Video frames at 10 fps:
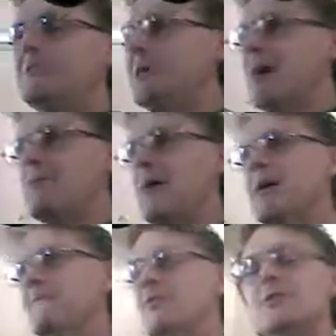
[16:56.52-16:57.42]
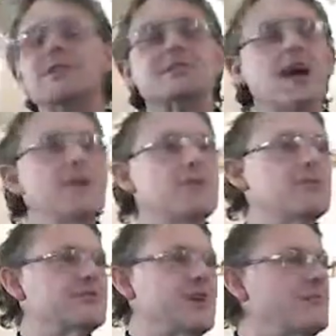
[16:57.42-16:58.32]
And they come back a few days later
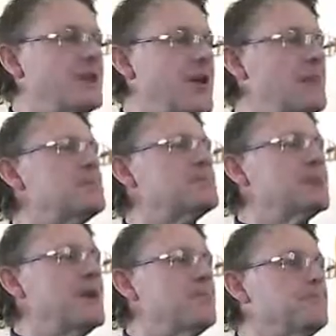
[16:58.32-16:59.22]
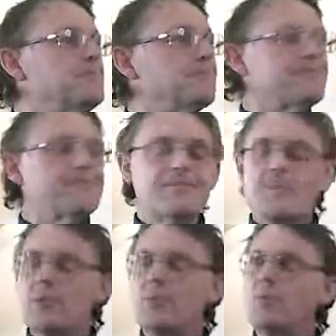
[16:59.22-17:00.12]
and the same thing happens again.
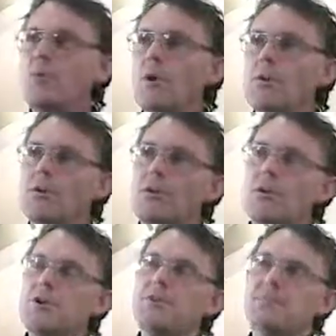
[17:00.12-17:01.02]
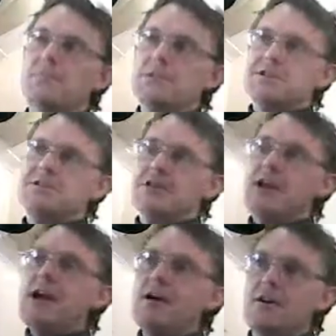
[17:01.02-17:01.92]
What you've missed
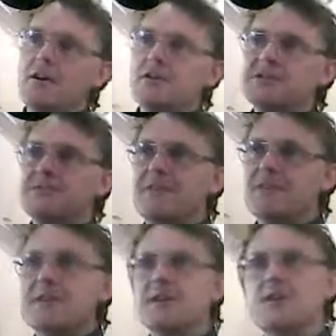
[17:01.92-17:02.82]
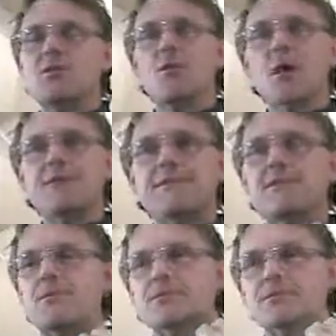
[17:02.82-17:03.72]
out on is the fact is that your
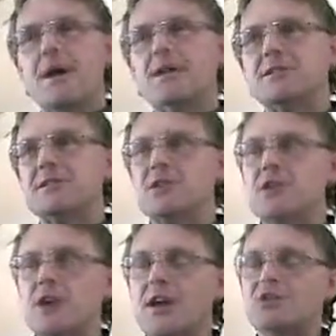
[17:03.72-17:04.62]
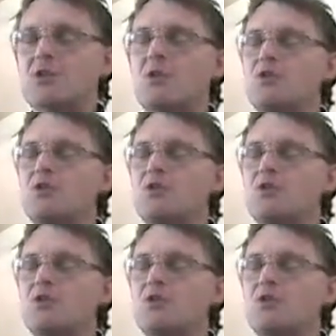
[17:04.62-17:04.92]
wife or spouse did not actually